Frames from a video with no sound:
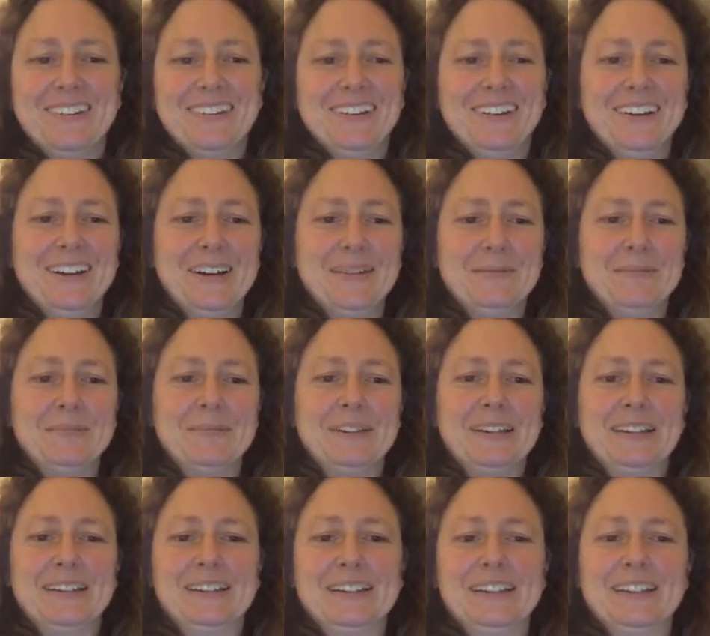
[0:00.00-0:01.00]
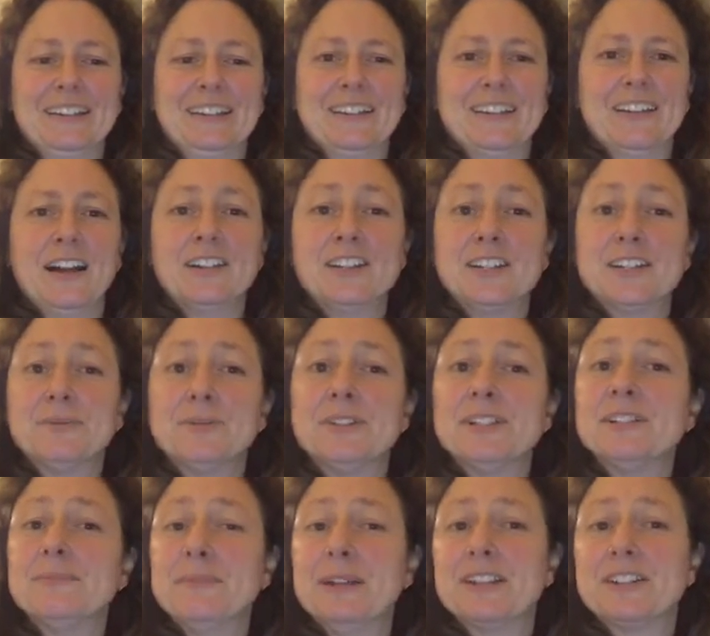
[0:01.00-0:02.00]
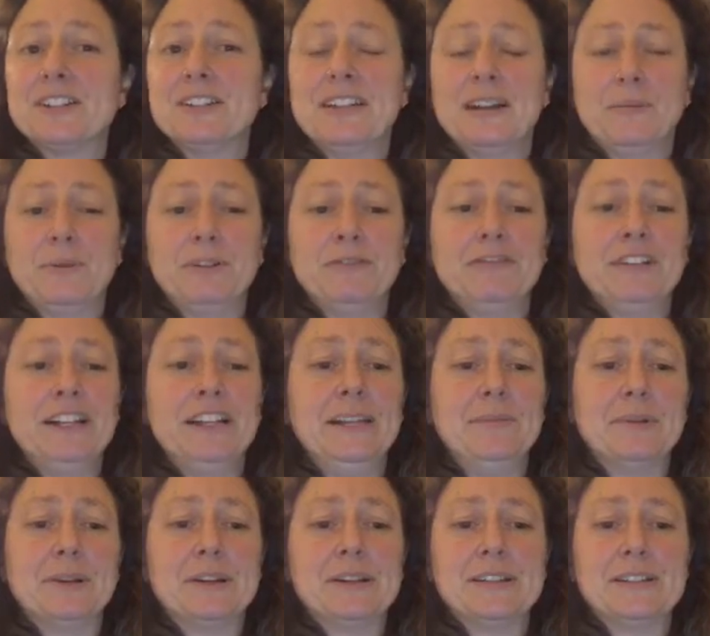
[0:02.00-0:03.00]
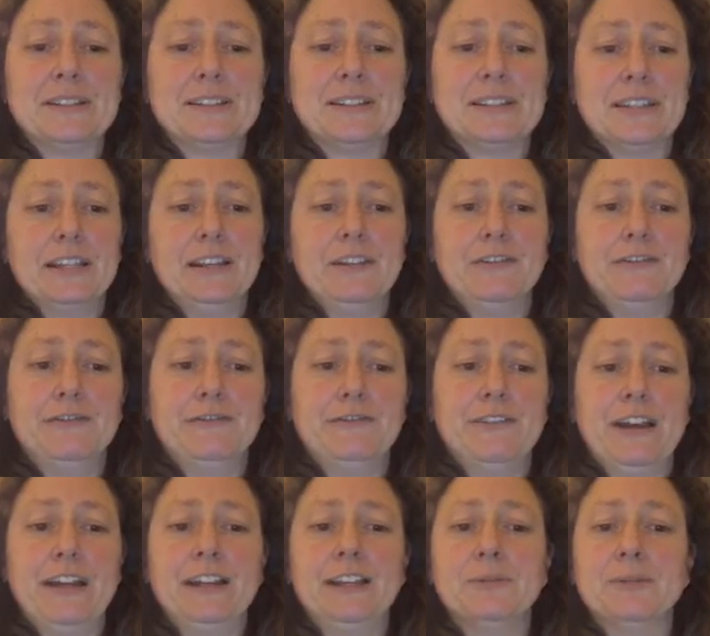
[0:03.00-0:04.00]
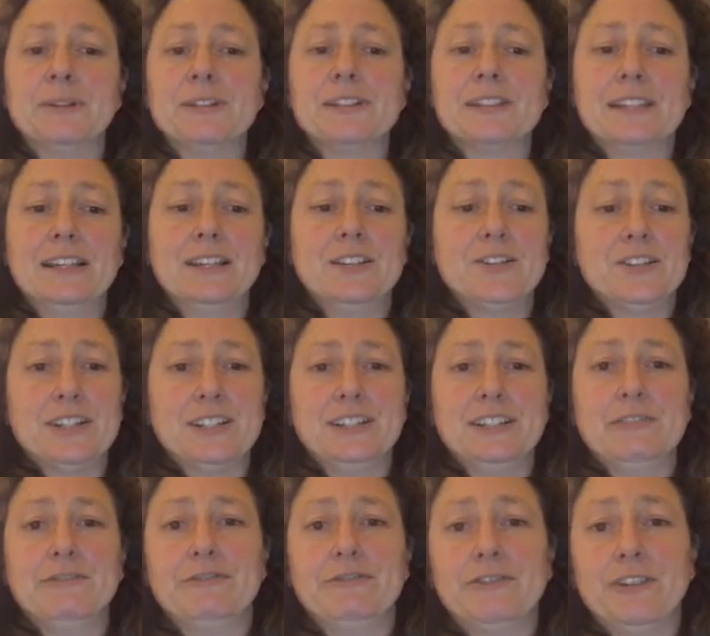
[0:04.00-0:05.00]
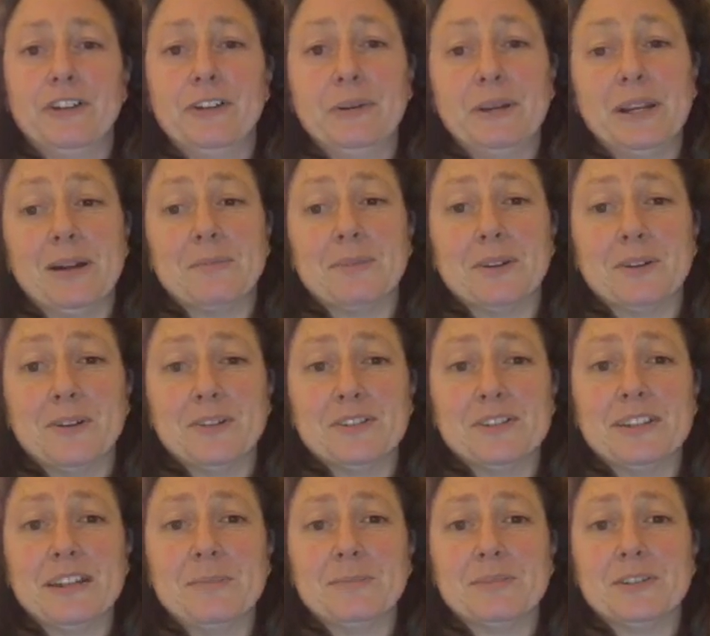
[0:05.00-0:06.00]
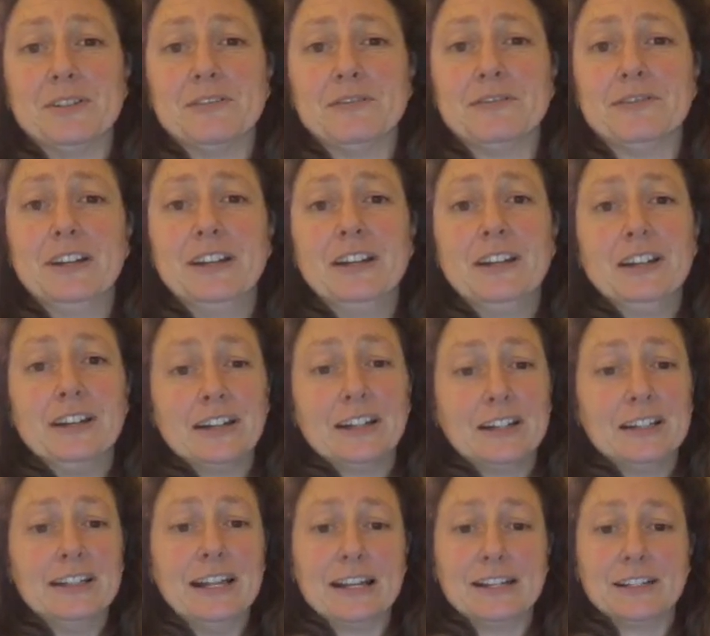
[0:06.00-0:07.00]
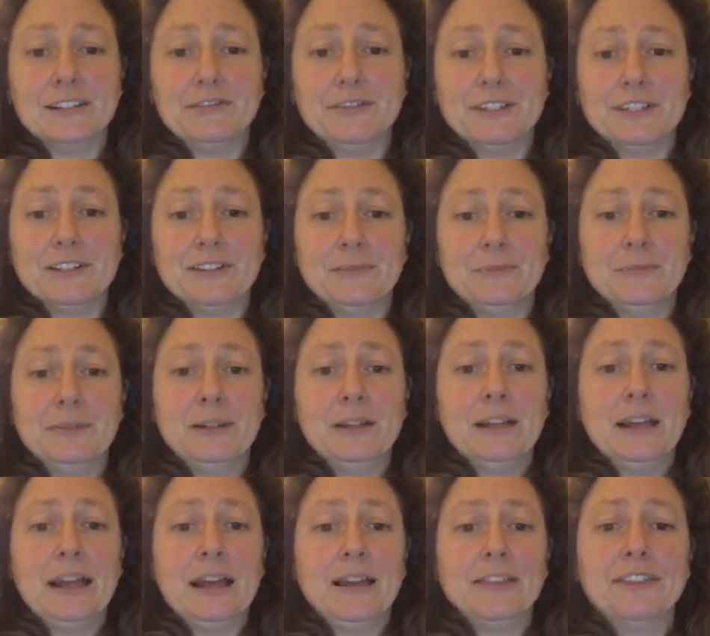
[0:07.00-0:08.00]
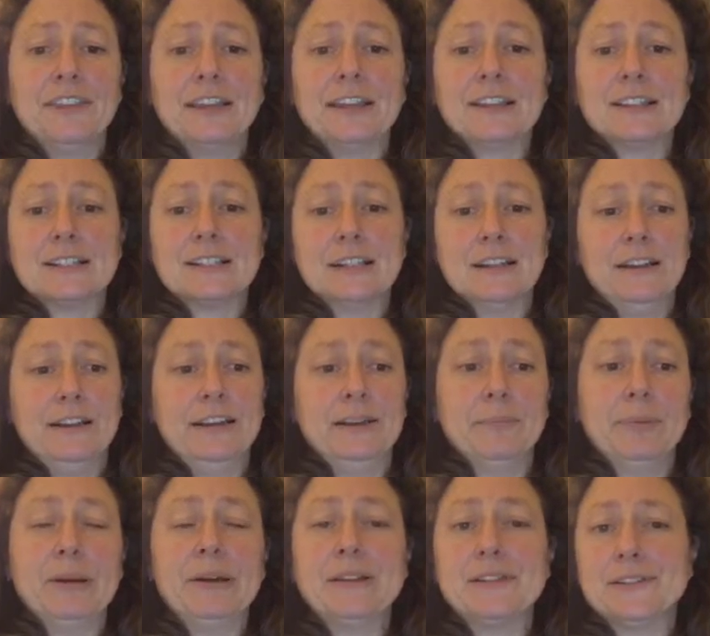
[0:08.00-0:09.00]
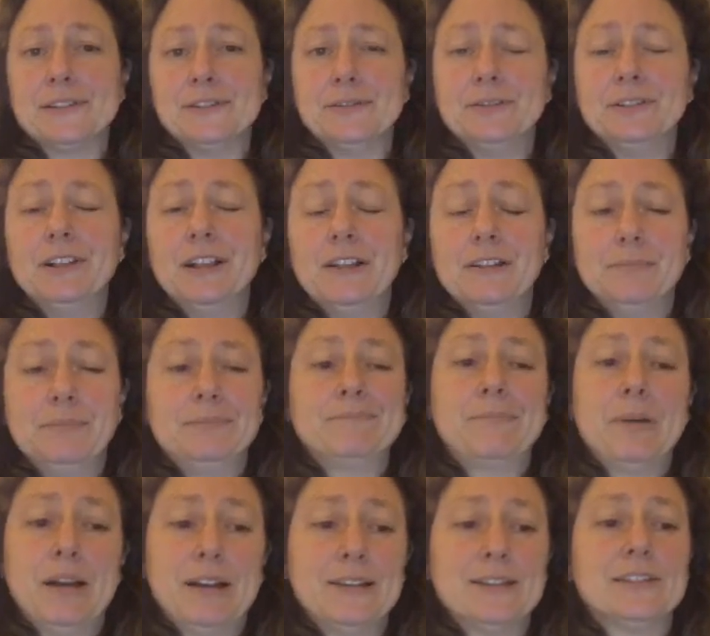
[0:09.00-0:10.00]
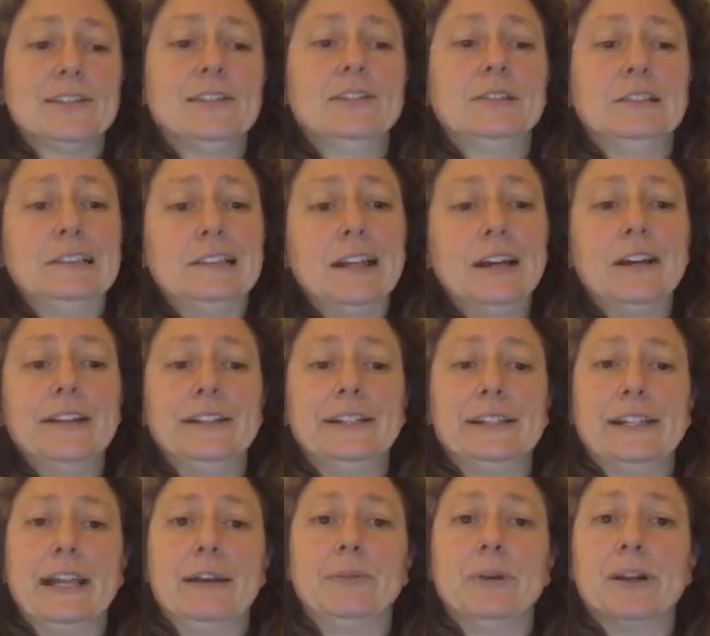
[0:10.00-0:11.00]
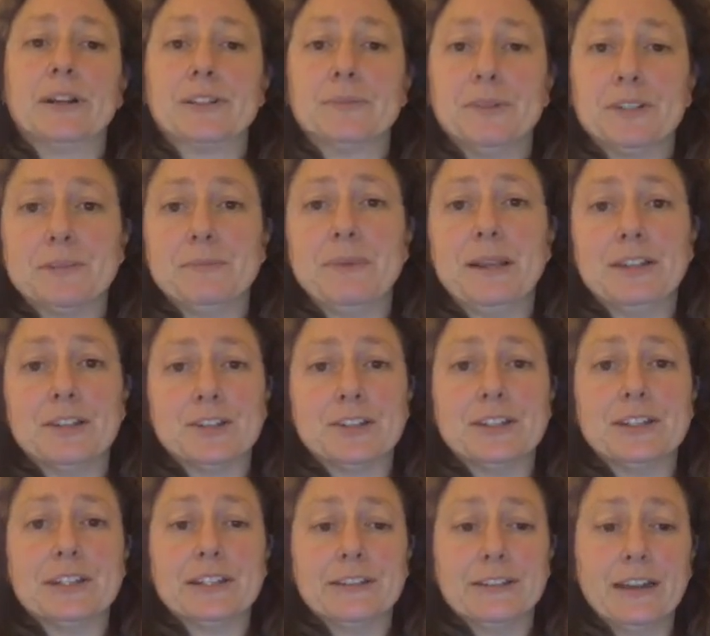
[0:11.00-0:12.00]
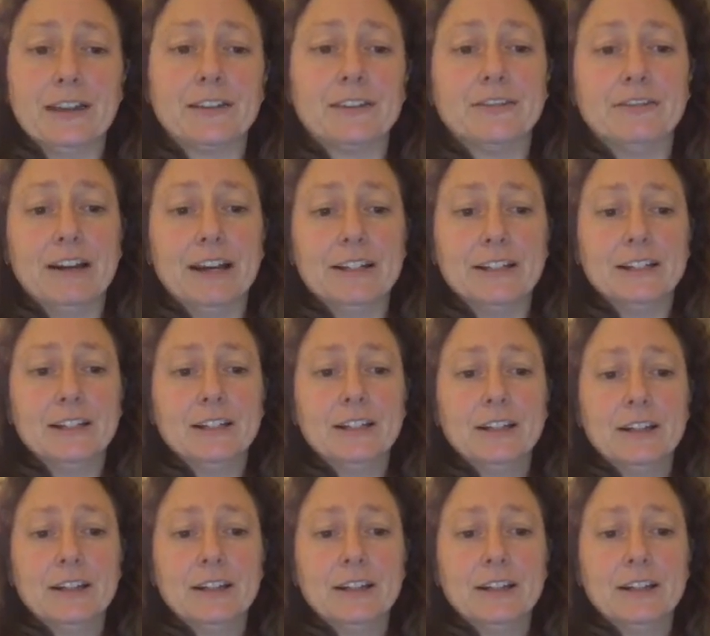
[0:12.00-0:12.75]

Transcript: I just wanted to mention that one really because if anyone's interested in following up the concept of connectivism and things like personal learning networks, which are mentioned in that thread,